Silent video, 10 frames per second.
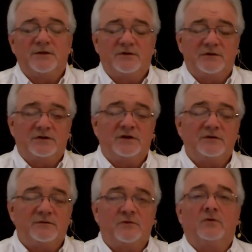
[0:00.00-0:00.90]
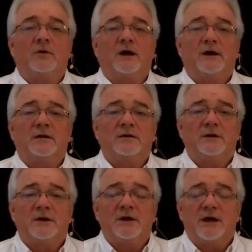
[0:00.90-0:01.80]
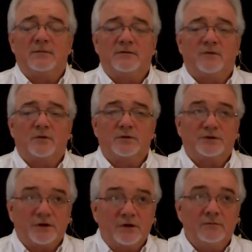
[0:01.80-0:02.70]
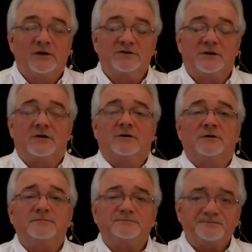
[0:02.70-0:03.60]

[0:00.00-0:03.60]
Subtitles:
This continued for a while, and before too much longer,